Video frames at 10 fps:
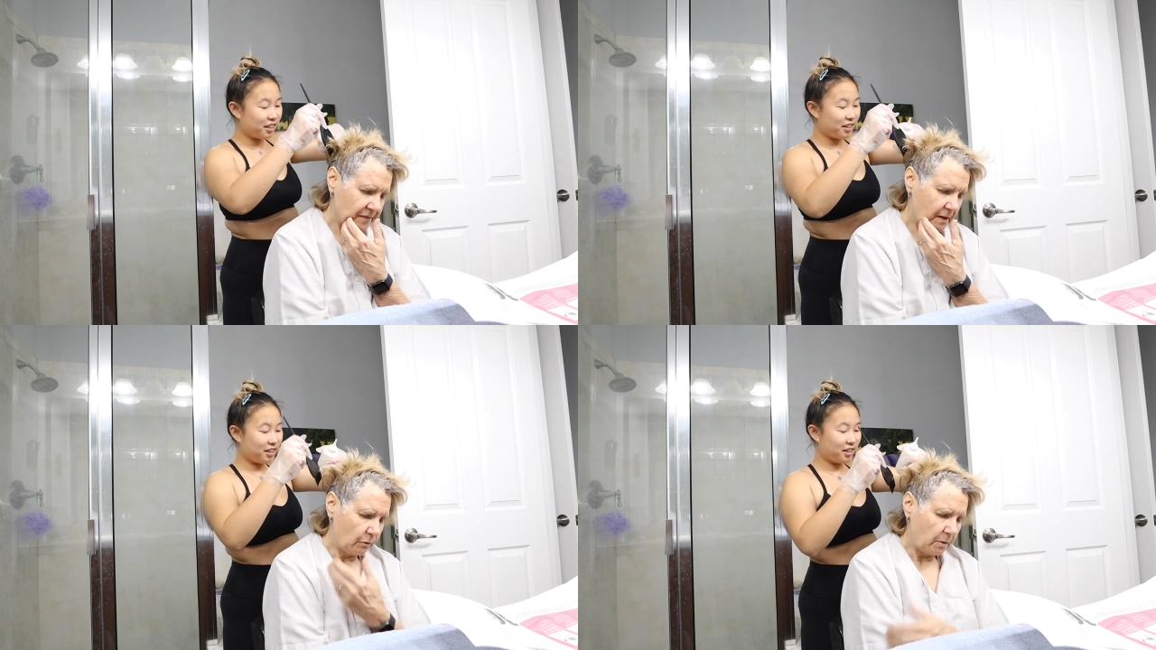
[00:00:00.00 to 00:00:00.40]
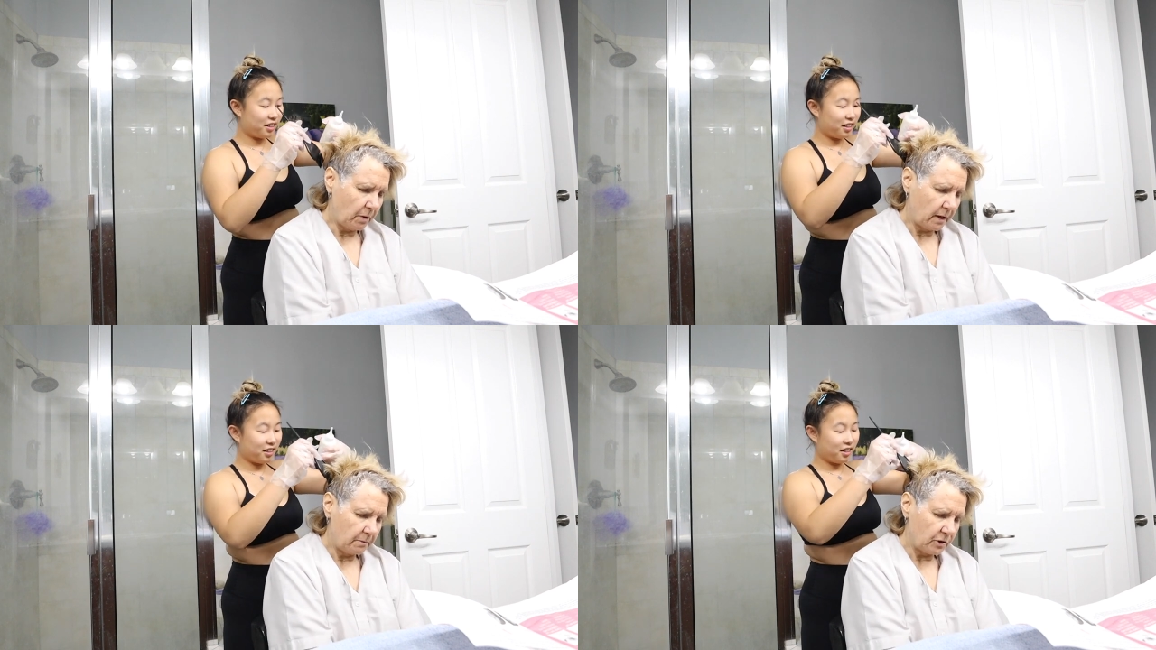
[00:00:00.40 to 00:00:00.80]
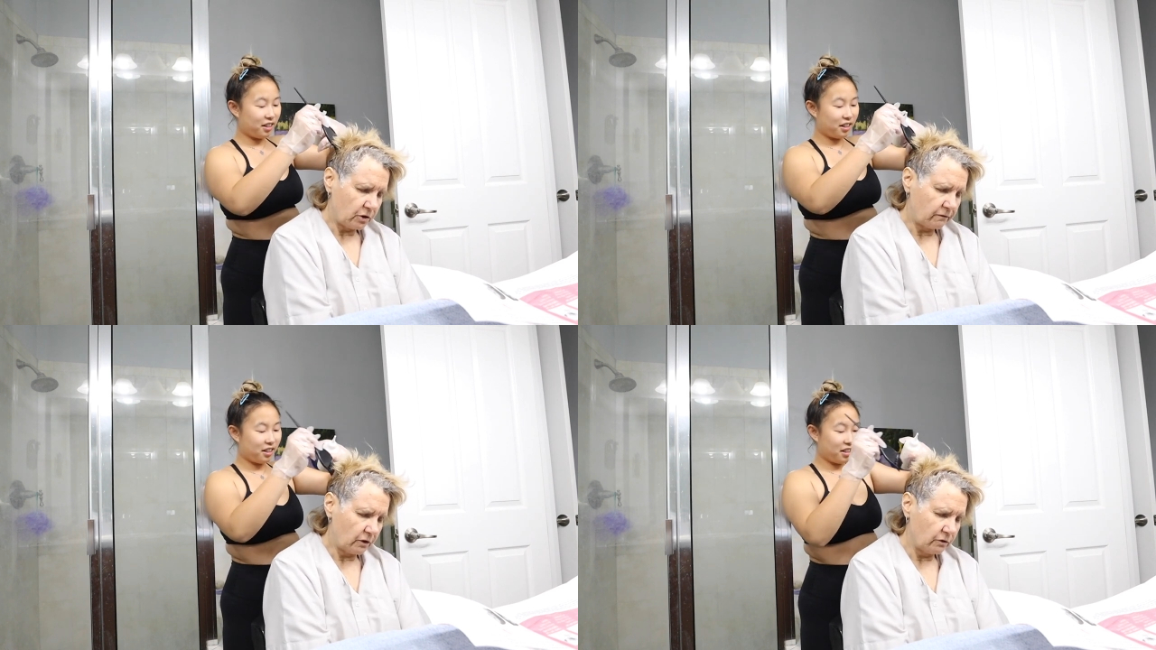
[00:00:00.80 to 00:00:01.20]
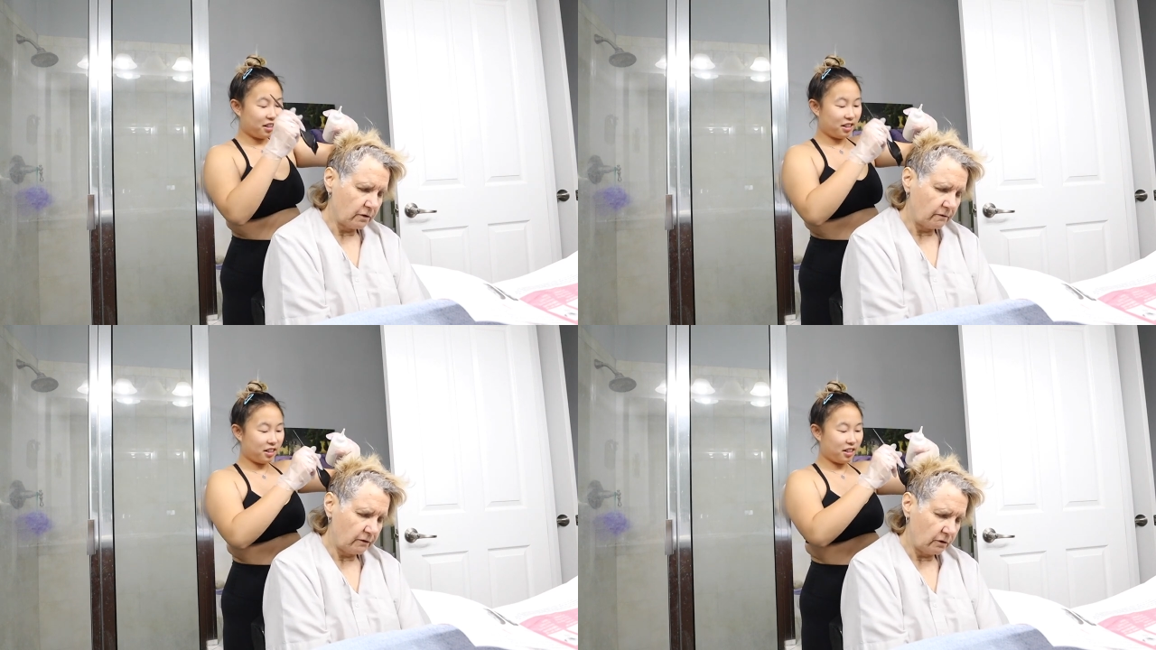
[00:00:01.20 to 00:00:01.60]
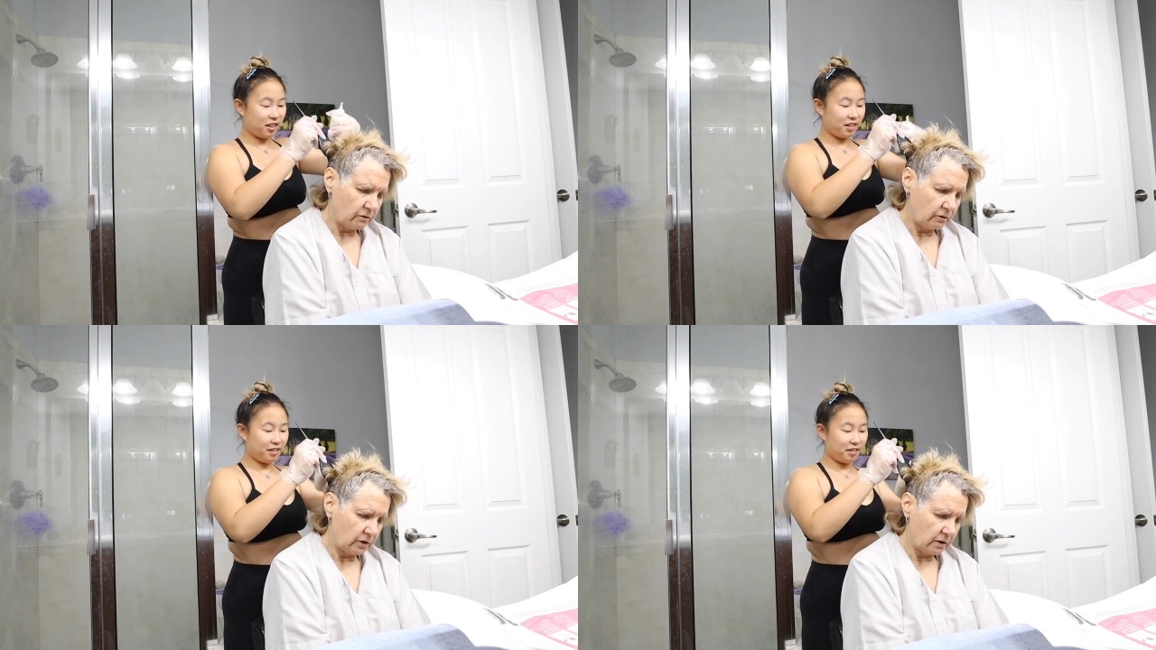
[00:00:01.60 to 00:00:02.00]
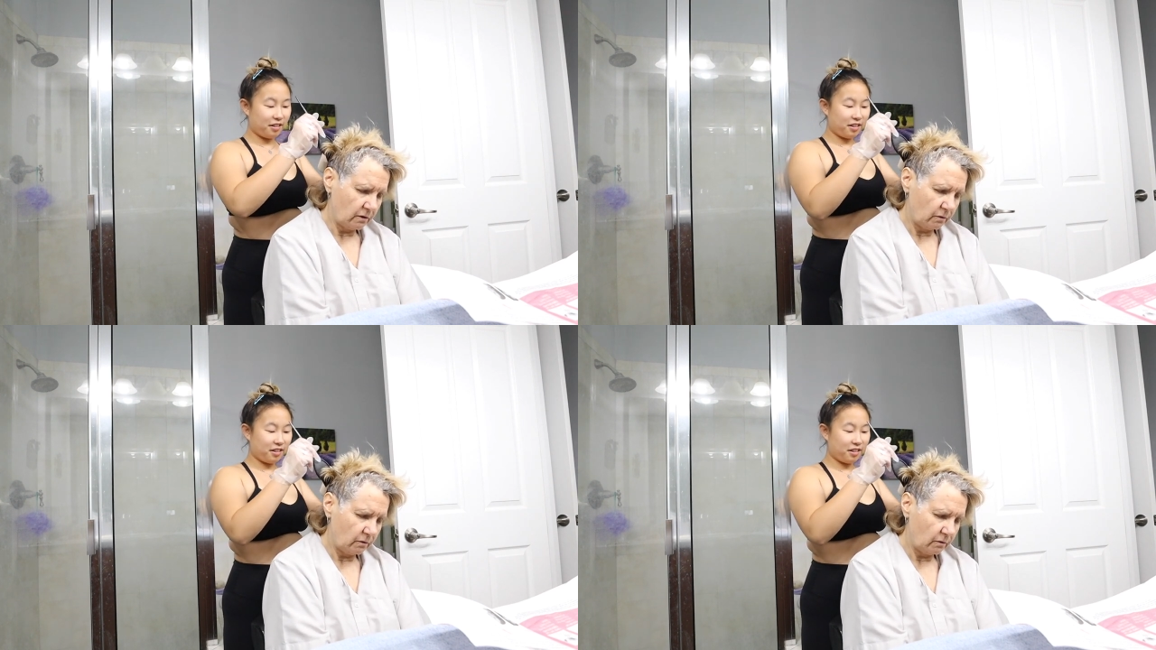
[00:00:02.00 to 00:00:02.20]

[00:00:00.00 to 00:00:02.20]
Speaker 1: you know, we bought a bunch of frozen foods,